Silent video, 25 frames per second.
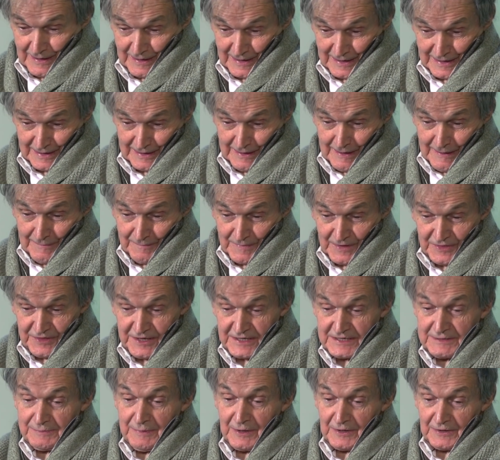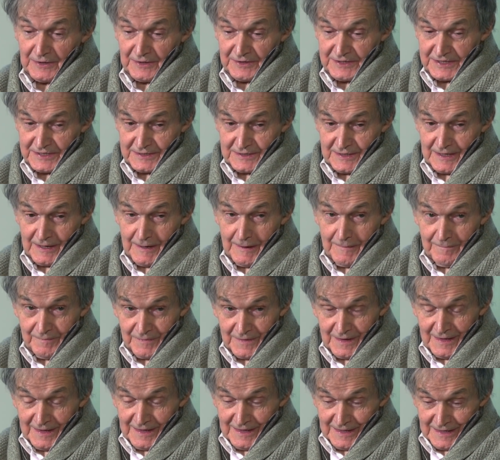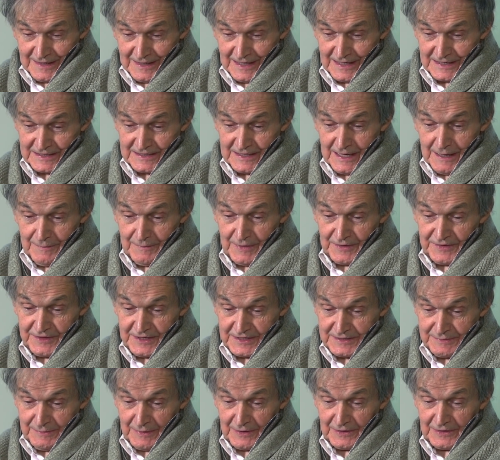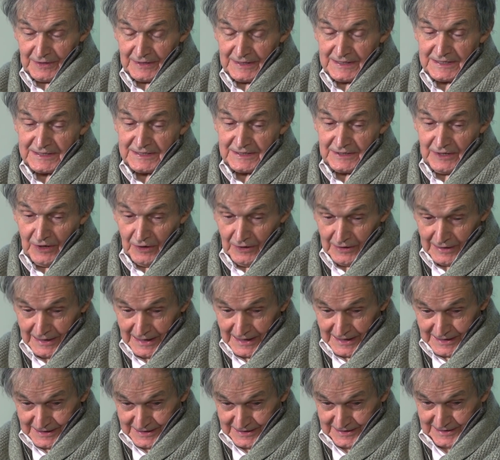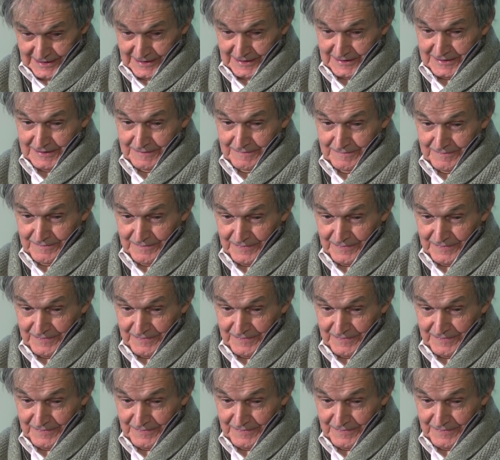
But this it seems simpler is, that way. Yes, but this model is not like that.